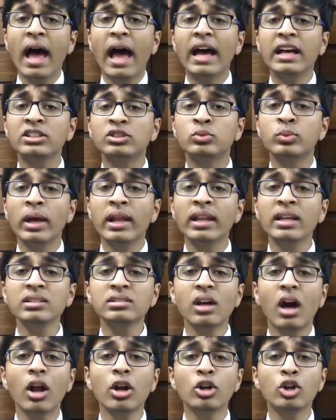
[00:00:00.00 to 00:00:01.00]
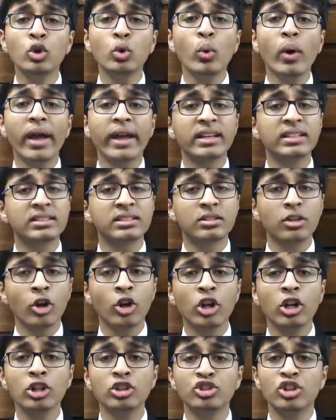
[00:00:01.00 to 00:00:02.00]
as well as our two
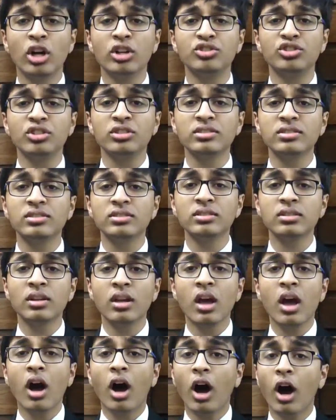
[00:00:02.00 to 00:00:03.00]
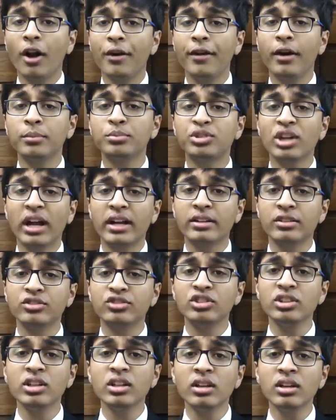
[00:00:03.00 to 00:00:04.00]
external judges, Arnab
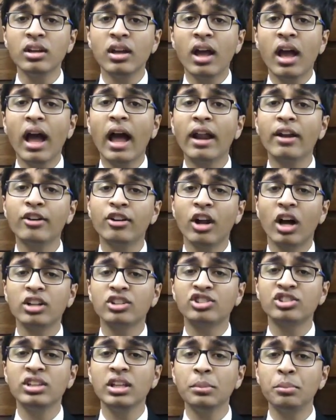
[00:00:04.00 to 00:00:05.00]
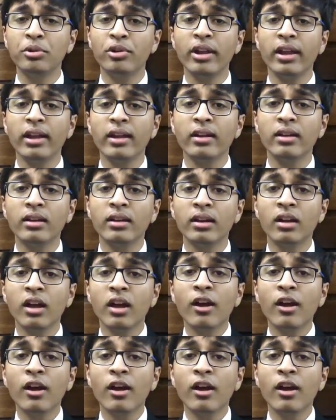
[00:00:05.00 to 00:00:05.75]
Chatterjee and Rajdeep Ray,